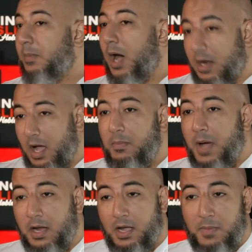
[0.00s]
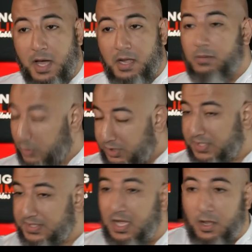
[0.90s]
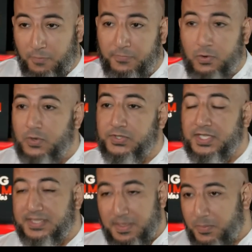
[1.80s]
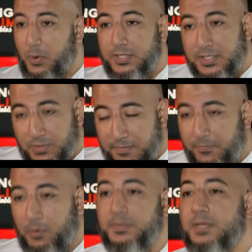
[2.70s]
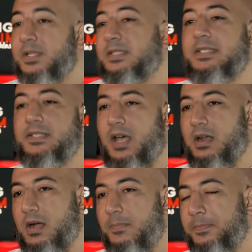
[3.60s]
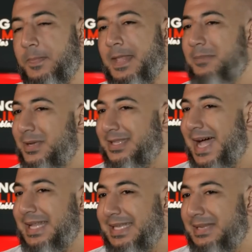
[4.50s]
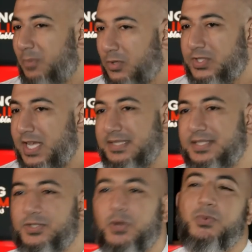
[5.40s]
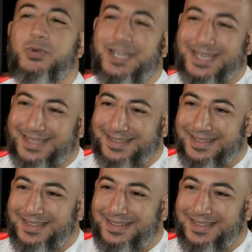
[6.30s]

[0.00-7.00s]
them haram, haram, haram, which is, of course, it's important to inform them that it is haram, but that in most cases don't work